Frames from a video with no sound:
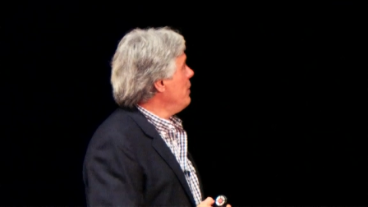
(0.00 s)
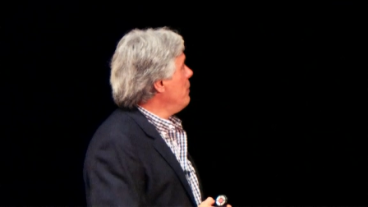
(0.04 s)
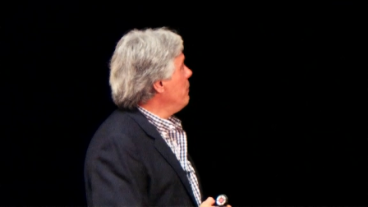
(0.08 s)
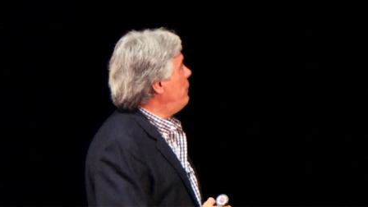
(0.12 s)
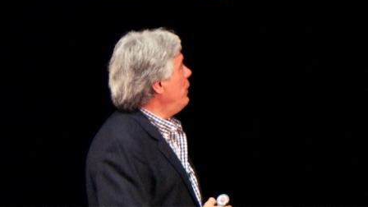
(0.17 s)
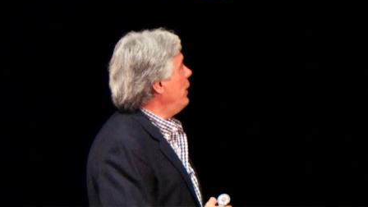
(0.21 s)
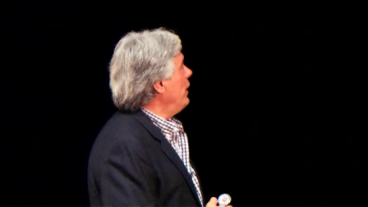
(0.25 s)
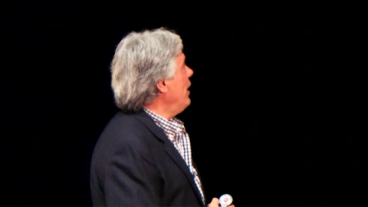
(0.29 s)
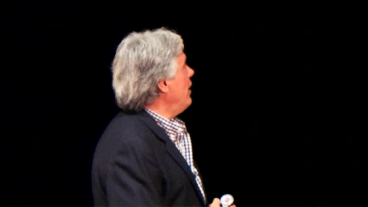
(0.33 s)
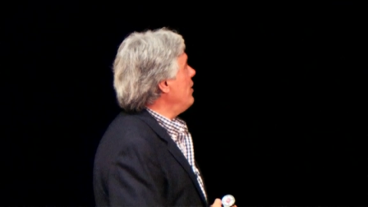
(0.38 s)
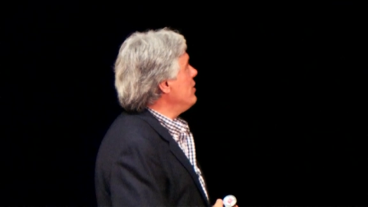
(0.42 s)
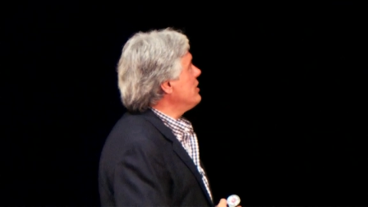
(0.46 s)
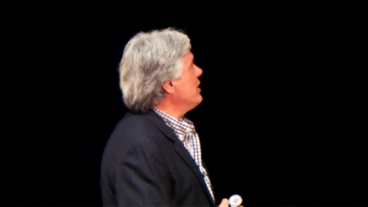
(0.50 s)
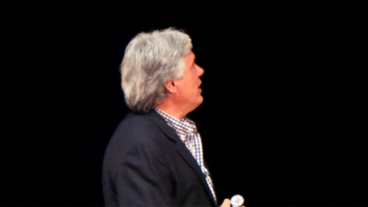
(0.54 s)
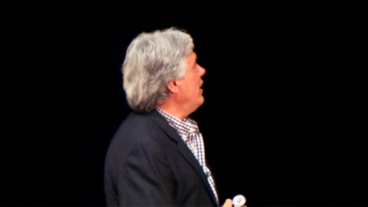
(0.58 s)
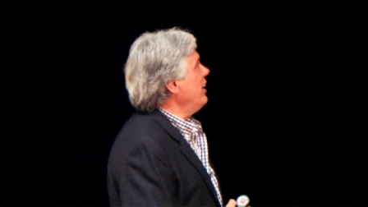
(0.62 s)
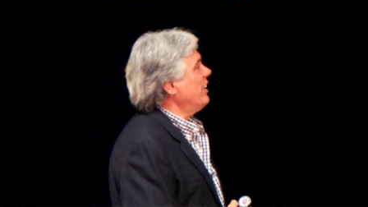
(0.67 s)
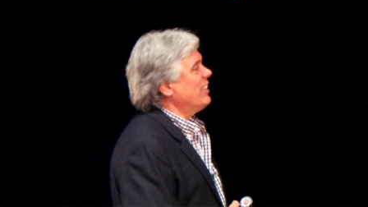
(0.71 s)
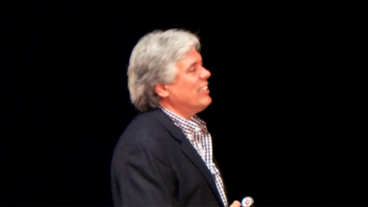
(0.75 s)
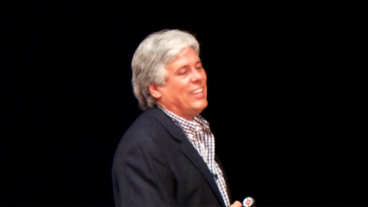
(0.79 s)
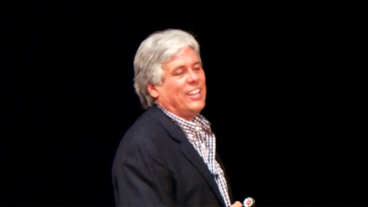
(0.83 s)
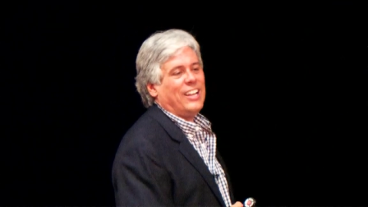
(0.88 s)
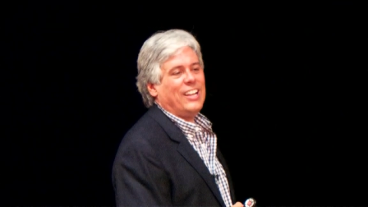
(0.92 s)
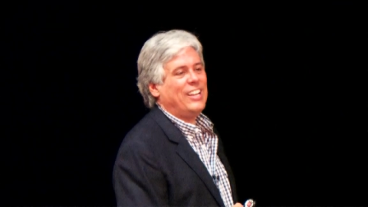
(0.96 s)
But I was
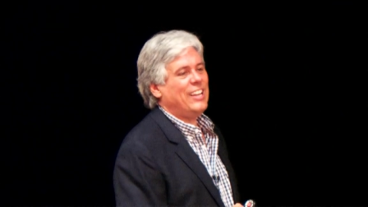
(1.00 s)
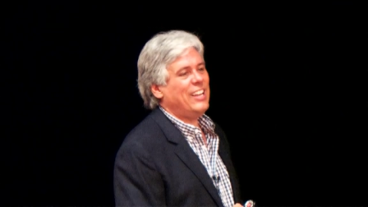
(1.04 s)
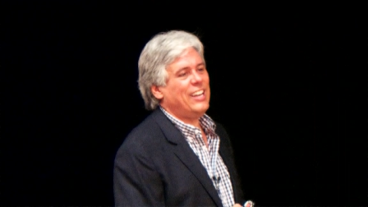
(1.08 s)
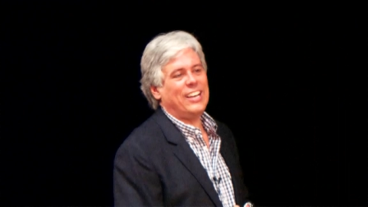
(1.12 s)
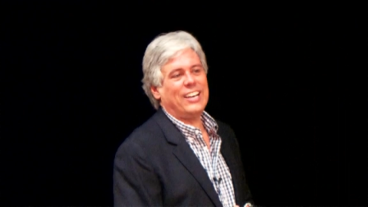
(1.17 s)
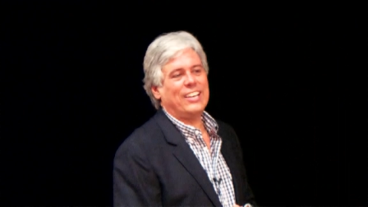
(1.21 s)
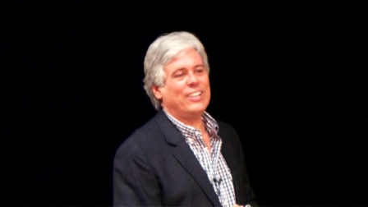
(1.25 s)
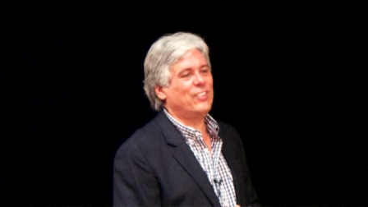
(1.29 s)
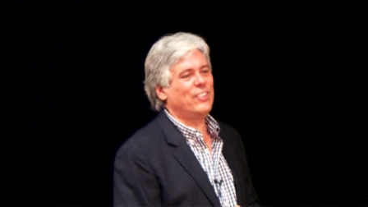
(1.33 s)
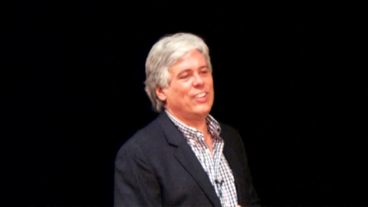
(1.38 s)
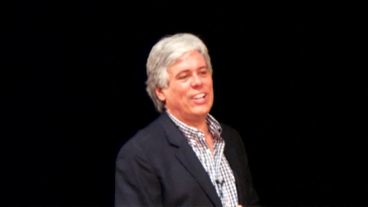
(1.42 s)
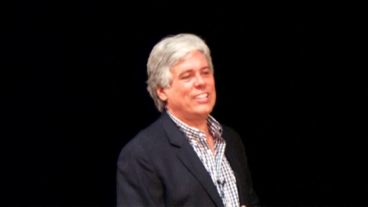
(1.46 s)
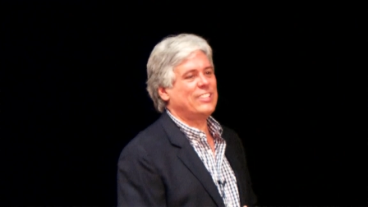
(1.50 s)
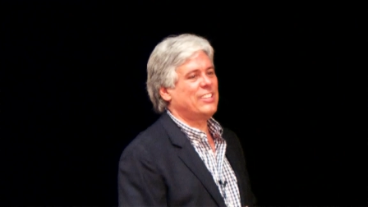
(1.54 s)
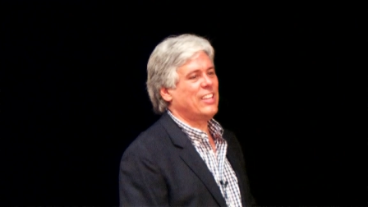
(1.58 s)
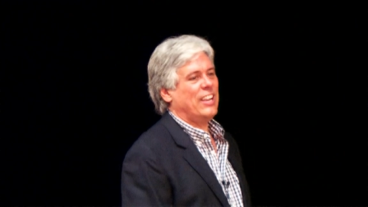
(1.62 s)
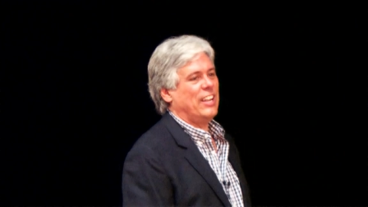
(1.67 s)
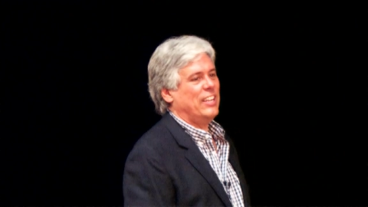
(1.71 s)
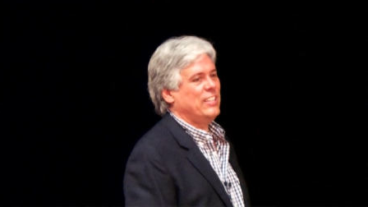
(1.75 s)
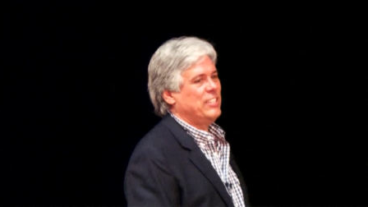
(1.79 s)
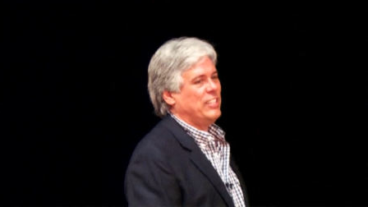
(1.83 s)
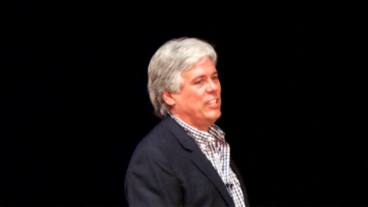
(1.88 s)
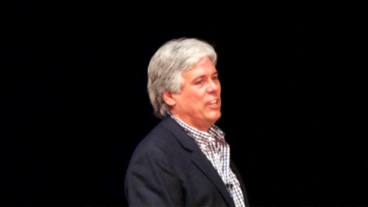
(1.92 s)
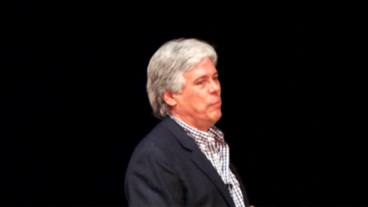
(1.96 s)
like, I don't like that
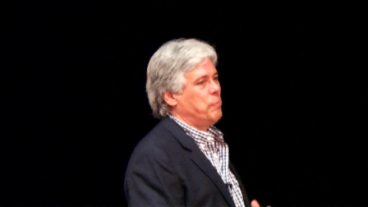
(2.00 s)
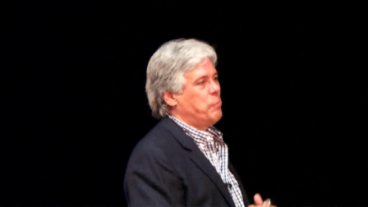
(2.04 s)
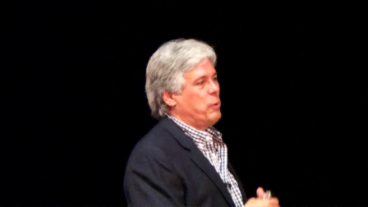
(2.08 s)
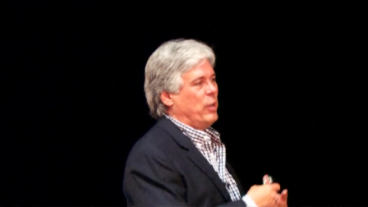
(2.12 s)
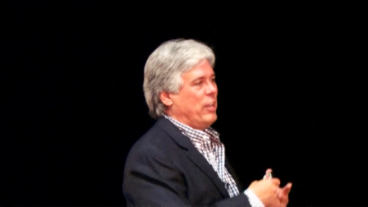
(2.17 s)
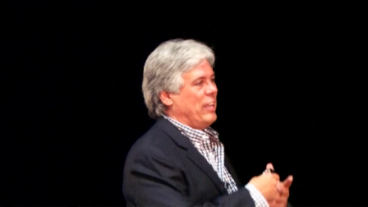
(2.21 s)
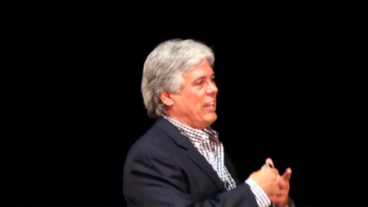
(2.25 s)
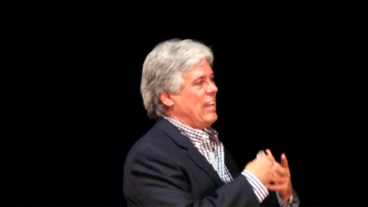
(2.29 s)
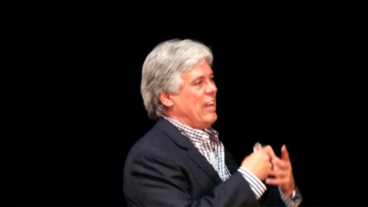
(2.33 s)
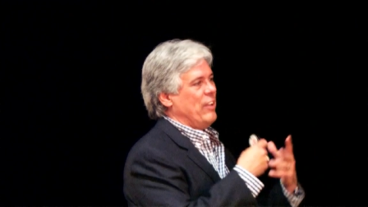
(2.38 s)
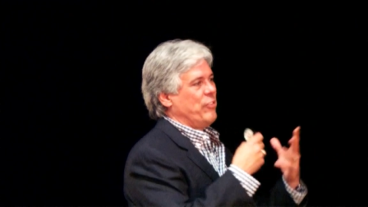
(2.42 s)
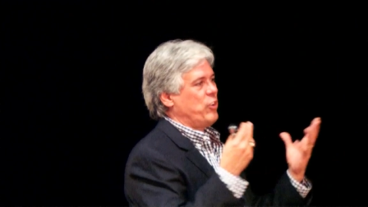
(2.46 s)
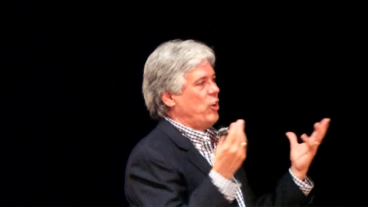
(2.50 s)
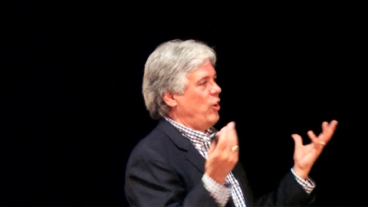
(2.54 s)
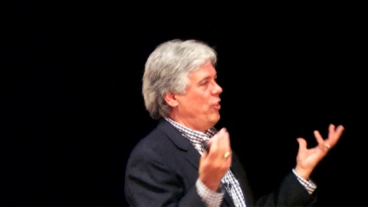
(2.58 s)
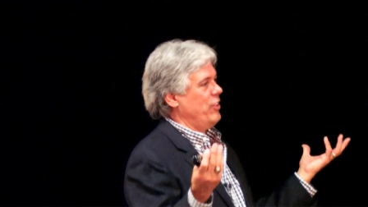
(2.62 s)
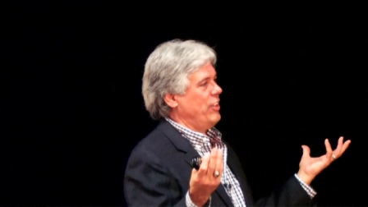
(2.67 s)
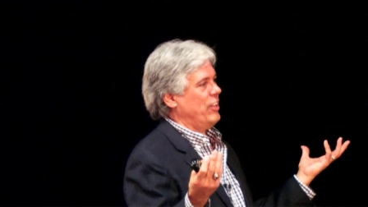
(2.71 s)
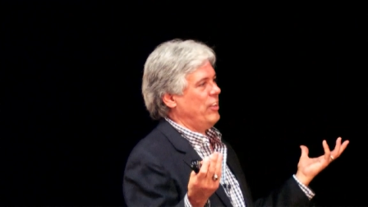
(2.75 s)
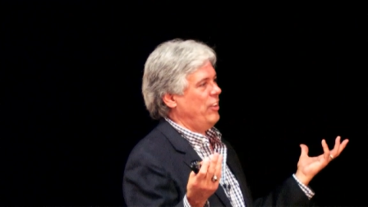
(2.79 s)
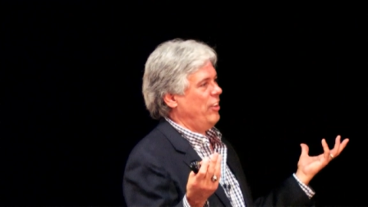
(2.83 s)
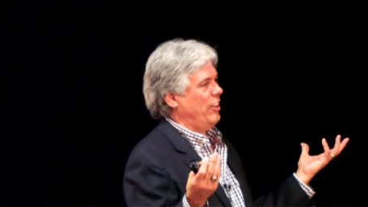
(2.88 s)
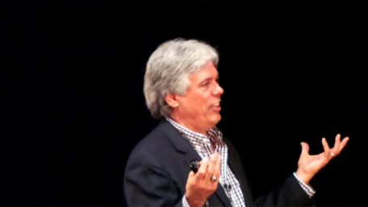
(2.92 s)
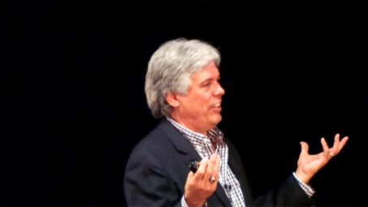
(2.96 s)
idea of putting it out there on
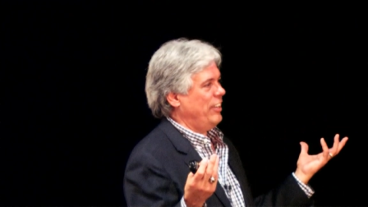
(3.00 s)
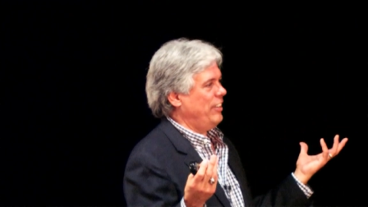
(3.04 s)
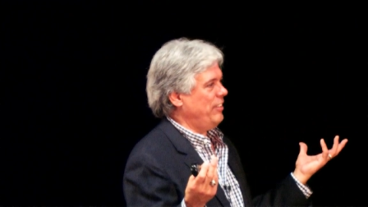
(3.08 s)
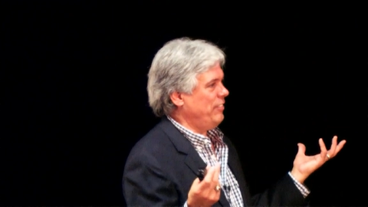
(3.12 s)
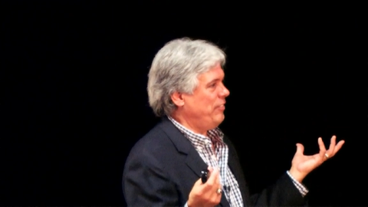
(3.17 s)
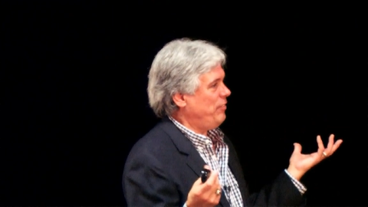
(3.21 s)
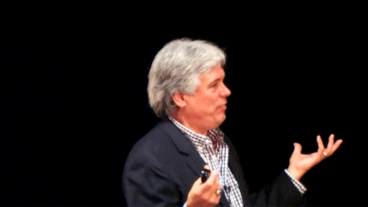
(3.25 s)
the internet,